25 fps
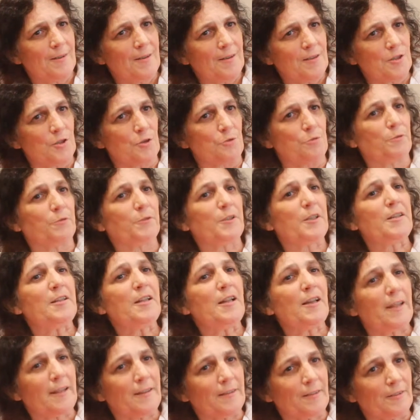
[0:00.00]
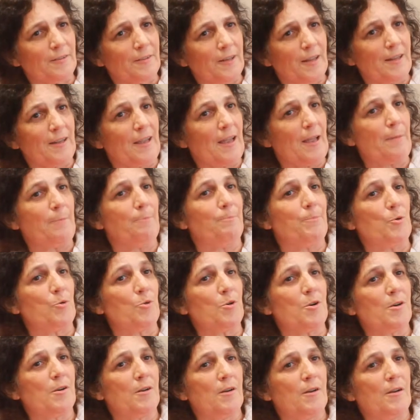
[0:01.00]
So you read a letter, a
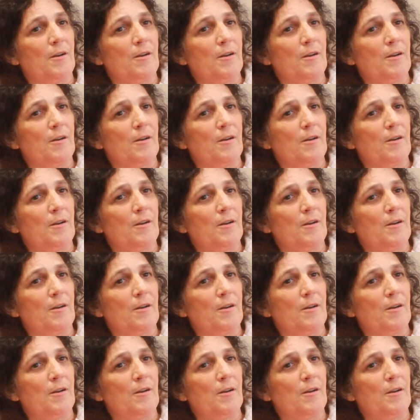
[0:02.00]
book.